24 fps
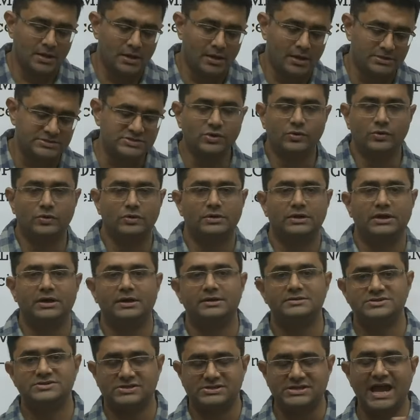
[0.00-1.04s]
So
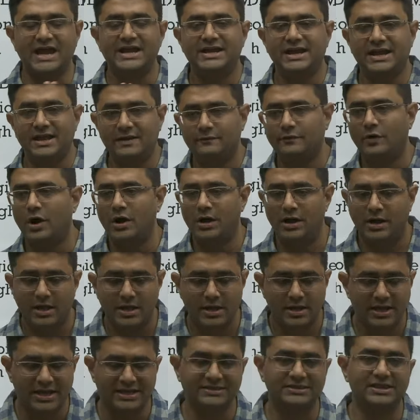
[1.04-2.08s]
society evolved
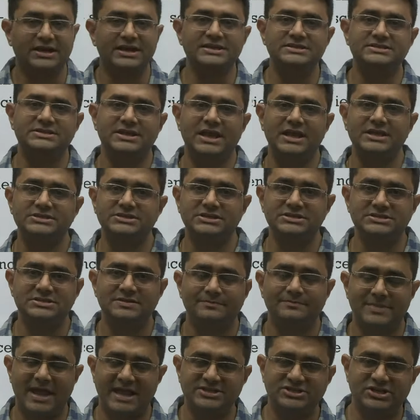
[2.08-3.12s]
in 3 stages:
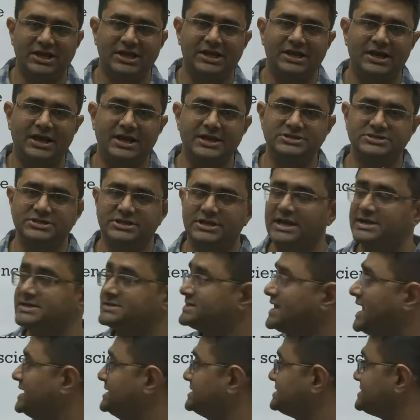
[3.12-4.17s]
magic, religion, and science.